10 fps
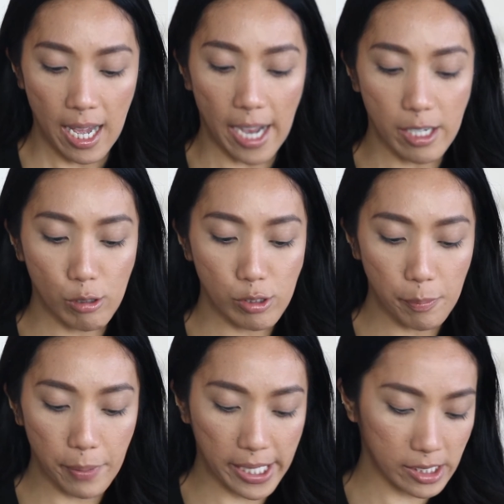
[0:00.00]
I also
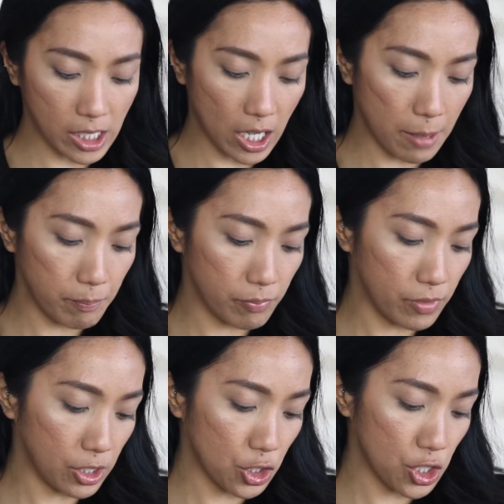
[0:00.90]
picked up
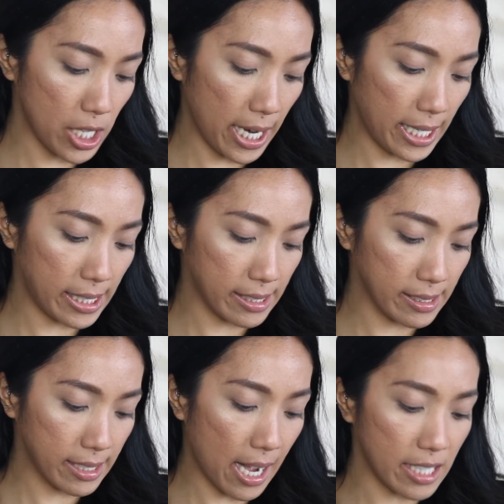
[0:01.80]
the
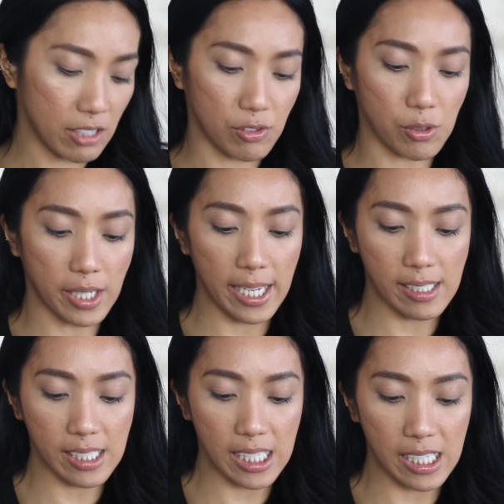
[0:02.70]
shade Carnival
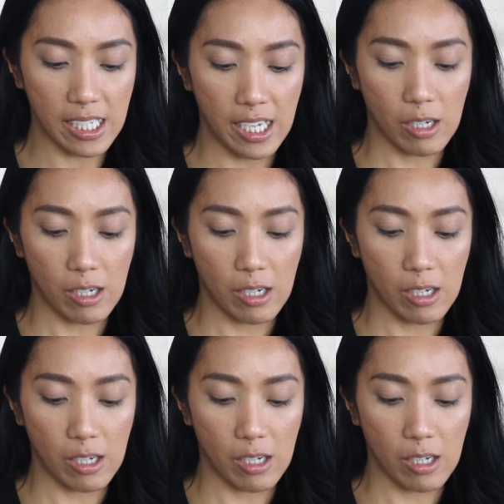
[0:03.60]
Candy,